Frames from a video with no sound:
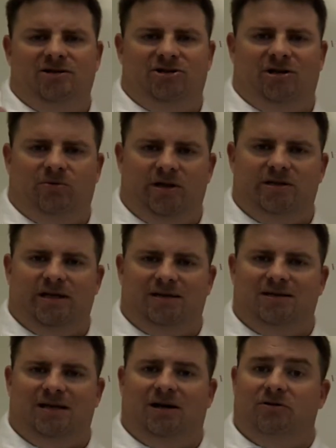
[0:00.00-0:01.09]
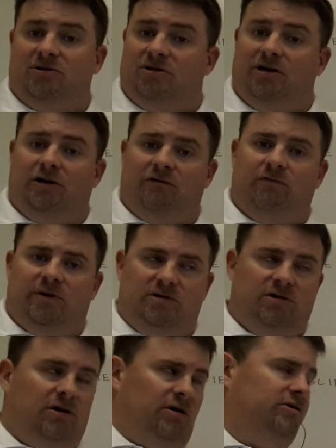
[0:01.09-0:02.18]
generates that sound that you hear from
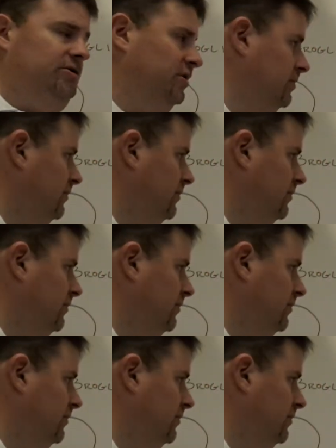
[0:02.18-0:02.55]
guitars.